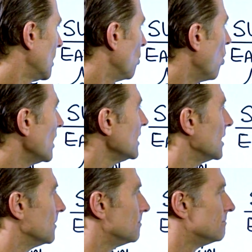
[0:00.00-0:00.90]
One of
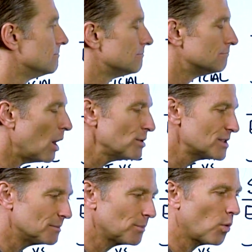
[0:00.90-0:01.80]
the
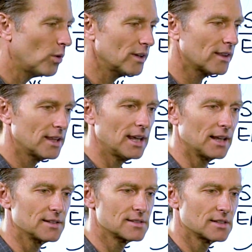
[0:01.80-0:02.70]
most important
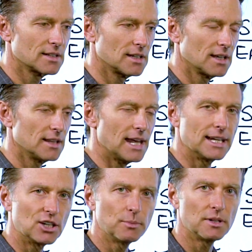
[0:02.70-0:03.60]
things
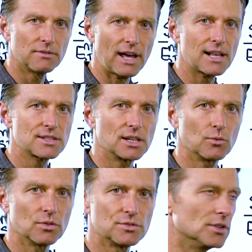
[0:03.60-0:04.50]
that intermittent fasting
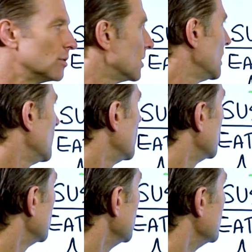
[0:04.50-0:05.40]
will do
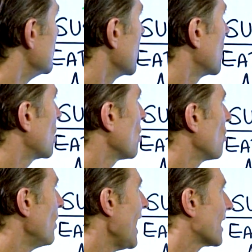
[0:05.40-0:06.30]
is it
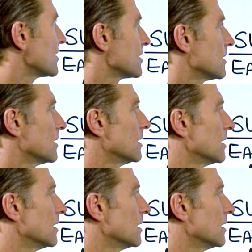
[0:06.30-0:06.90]
corrects